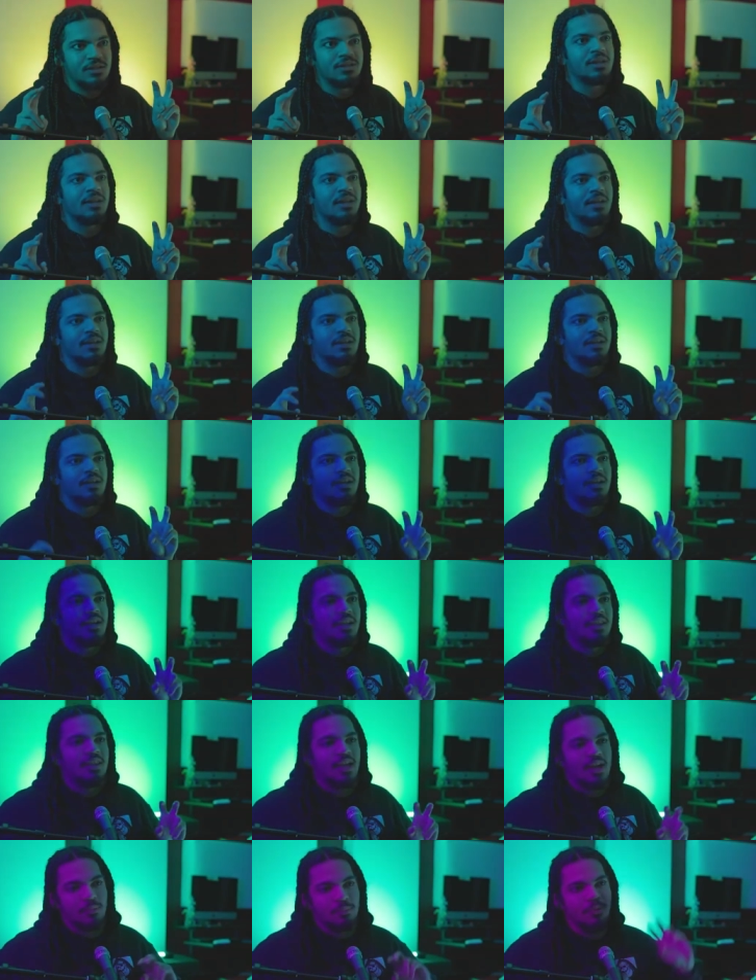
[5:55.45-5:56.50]
Mm-hmm
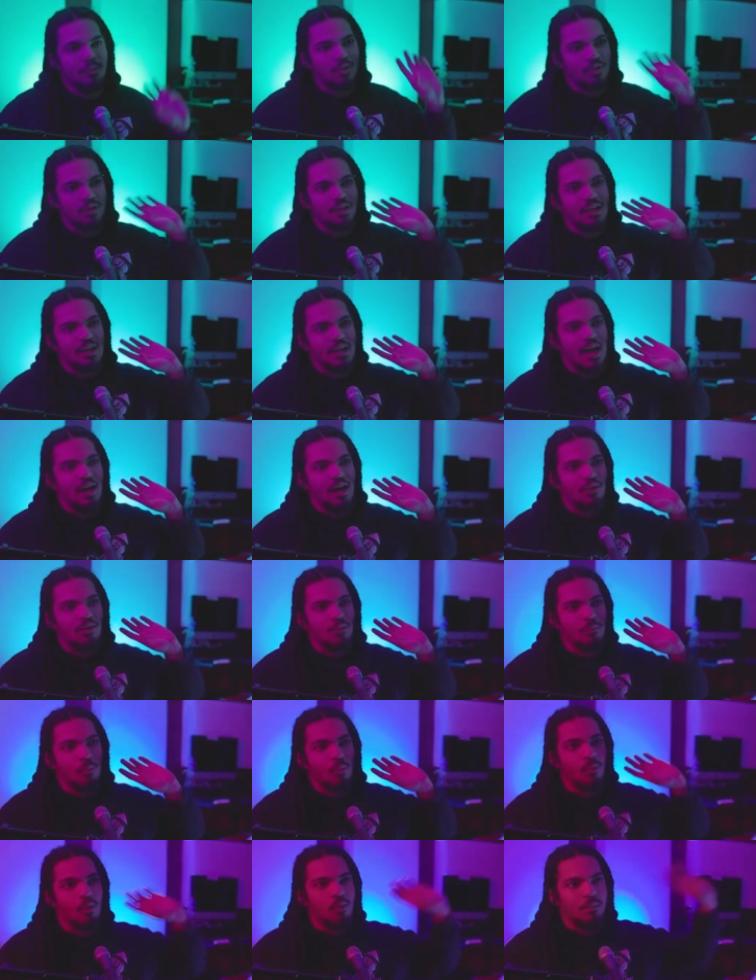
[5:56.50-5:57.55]
that are pulling out
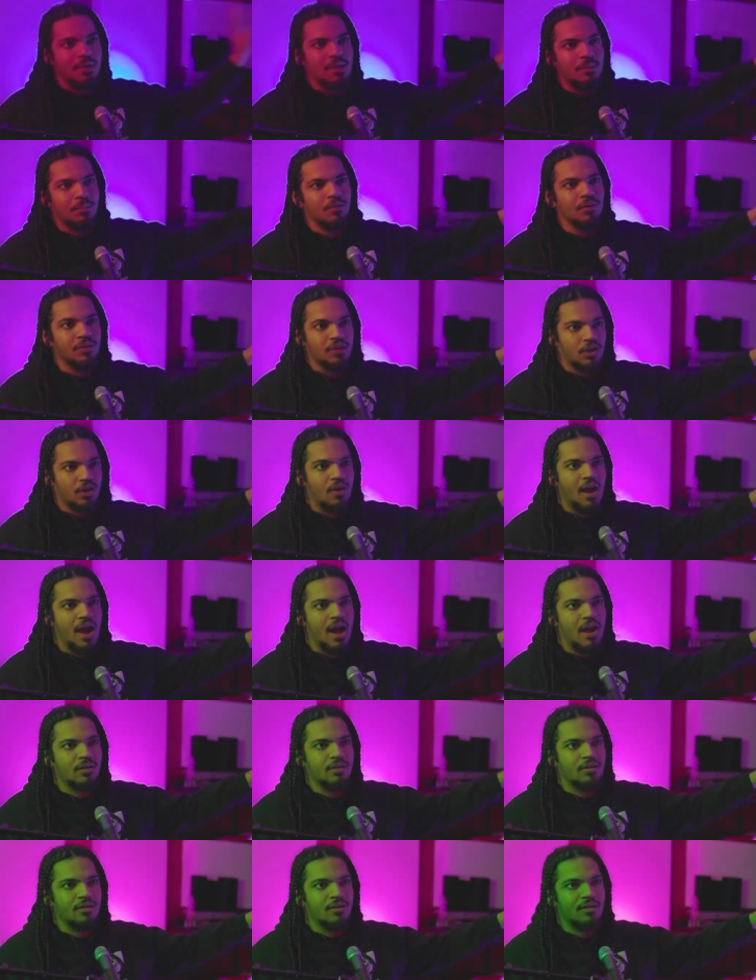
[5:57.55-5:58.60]
more people in the
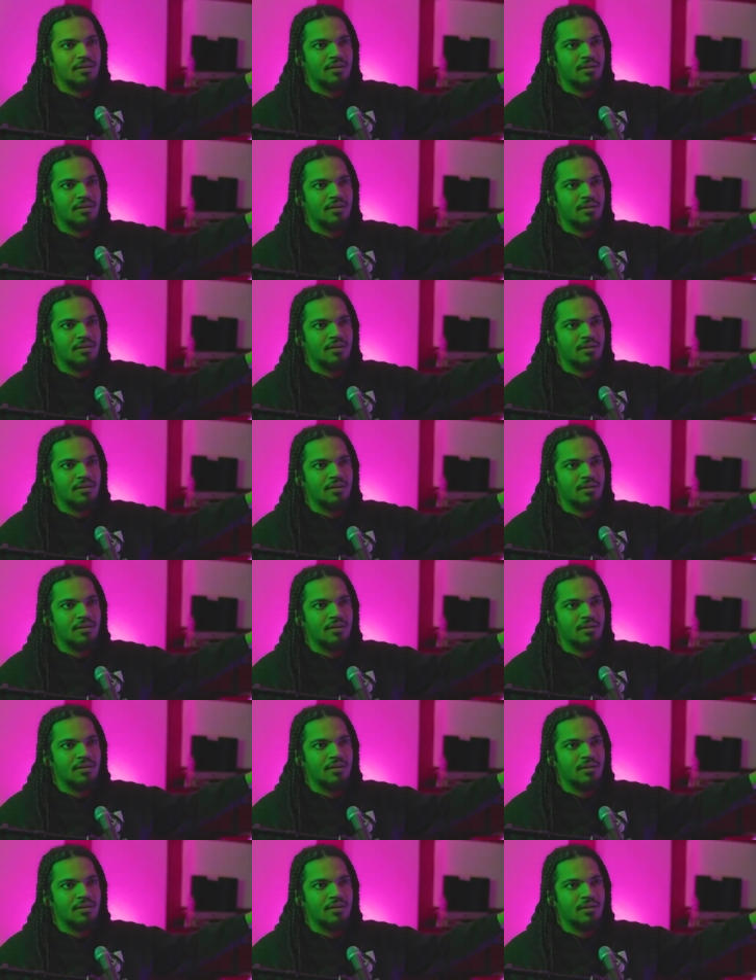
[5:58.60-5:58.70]
crowd